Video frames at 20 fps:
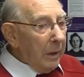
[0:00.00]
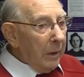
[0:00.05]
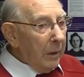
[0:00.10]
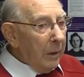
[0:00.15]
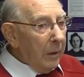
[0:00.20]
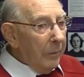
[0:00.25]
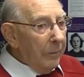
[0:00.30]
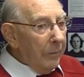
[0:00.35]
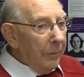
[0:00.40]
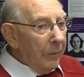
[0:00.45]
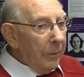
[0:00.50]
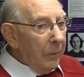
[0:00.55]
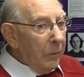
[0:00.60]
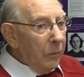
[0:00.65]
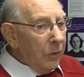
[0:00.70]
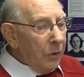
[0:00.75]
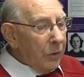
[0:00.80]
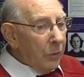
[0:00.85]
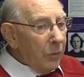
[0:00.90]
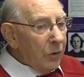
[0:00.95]
um,
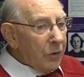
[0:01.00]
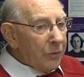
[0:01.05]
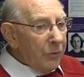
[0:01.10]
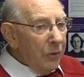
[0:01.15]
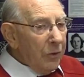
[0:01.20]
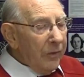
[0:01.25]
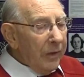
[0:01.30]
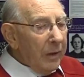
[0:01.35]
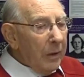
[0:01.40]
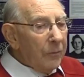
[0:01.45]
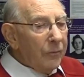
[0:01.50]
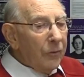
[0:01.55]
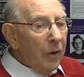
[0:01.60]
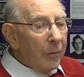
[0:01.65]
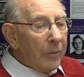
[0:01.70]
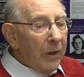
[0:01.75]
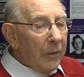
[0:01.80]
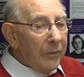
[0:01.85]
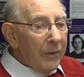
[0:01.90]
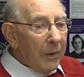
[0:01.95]
was proving a
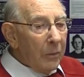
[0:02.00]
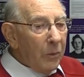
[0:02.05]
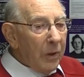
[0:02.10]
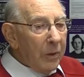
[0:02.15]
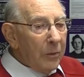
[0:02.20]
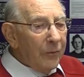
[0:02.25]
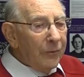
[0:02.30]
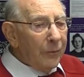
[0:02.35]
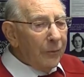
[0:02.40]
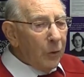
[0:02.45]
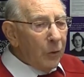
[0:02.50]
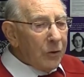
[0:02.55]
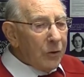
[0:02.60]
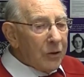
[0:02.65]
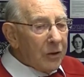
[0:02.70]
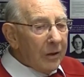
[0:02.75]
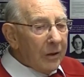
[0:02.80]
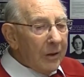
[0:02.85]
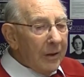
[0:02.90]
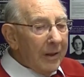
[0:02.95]
problem. That we were
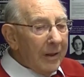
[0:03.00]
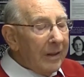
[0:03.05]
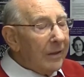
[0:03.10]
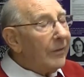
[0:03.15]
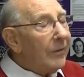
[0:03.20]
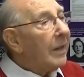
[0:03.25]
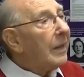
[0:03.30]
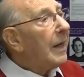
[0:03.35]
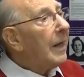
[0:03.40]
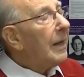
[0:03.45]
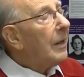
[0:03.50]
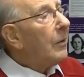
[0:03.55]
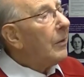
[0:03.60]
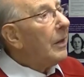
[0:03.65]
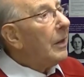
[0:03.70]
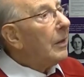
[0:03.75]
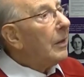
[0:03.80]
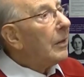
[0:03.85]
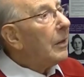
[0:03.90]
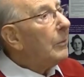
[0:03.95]
fortunate in that our
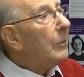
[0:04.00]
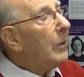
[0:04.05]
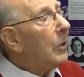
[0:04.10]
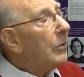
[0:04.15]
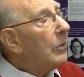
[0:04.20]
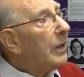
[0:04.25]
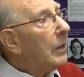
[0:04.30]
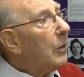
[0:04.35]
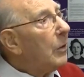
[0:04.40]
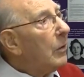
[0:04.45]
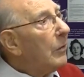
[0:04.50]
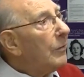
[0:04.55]
commanding